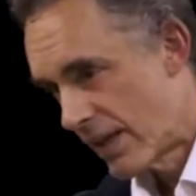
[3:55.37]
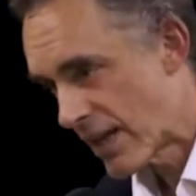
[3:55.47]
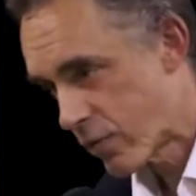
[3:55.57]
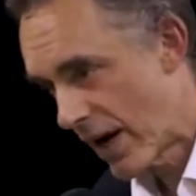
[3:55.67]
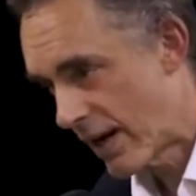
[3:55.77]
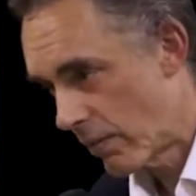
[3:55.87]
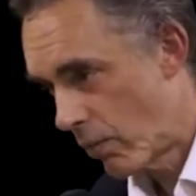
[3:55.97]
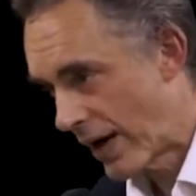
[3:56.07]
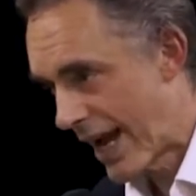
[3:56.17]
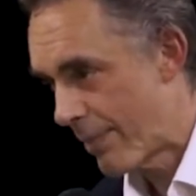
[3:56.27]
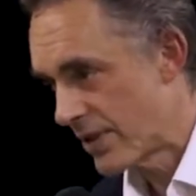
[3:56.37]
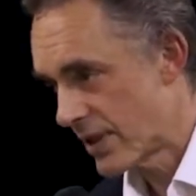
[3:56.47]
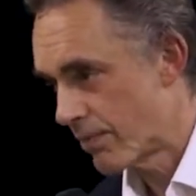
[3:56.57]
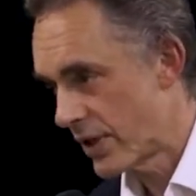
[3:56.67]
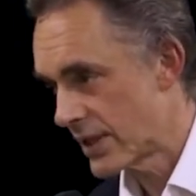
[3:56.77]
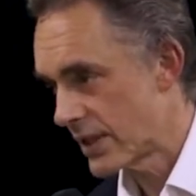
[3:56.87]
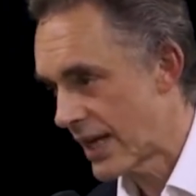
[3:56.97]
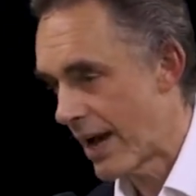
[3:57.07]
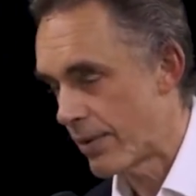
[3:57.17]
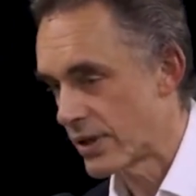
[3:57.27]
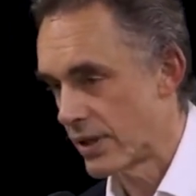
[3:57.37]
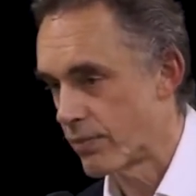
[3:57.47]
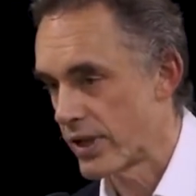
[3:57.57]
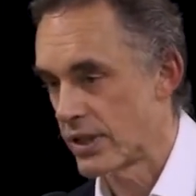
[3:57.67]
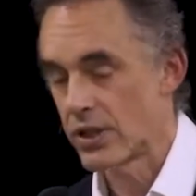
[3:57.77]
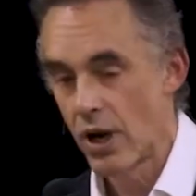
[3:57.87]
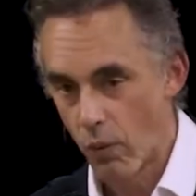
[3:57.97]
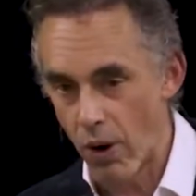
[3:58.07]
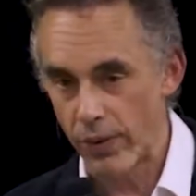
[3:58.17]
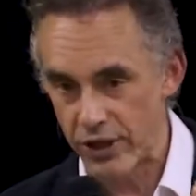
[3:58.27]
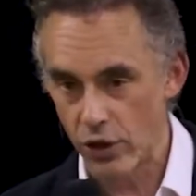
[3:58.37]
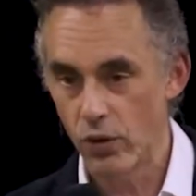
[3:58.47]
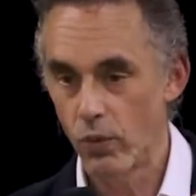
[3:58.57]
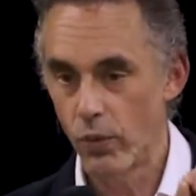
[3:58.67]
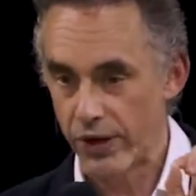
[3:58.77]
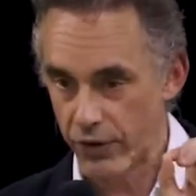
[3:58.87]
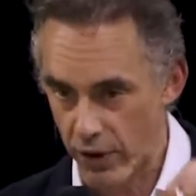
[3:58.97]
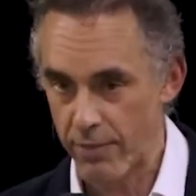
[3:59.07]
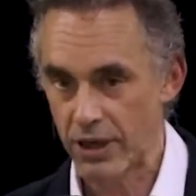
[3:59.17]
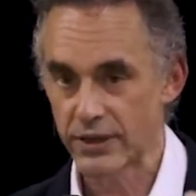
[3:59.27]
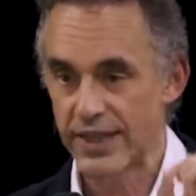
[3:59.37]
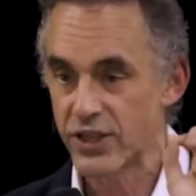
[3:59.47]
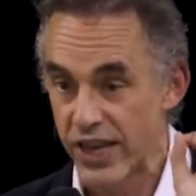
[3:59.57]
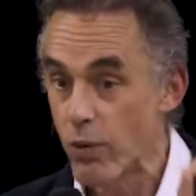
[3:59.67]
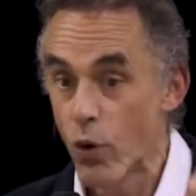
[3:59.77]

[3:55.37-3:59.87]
That's why what happens in prisons happens in prisons. What we do with criminals is the